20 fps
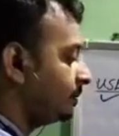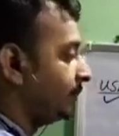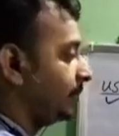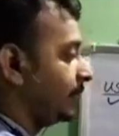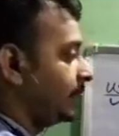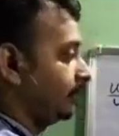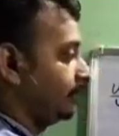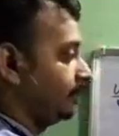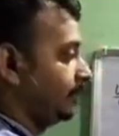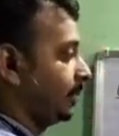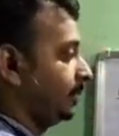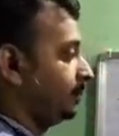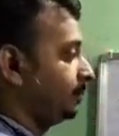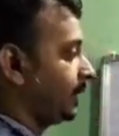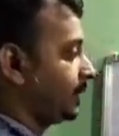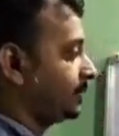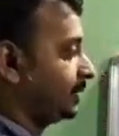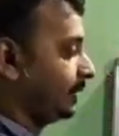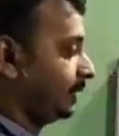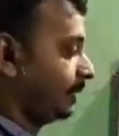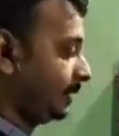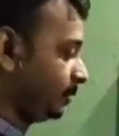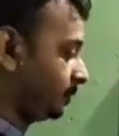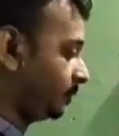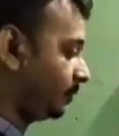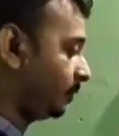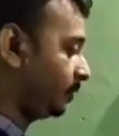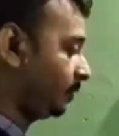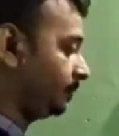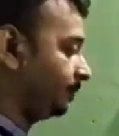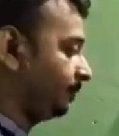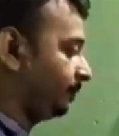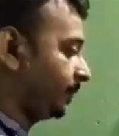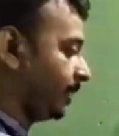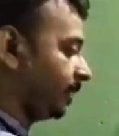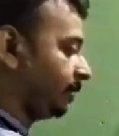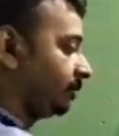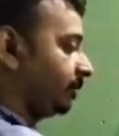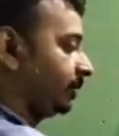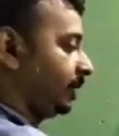verb in present tense form
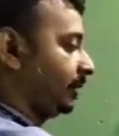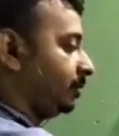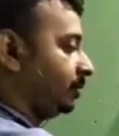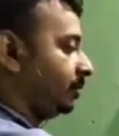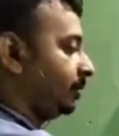according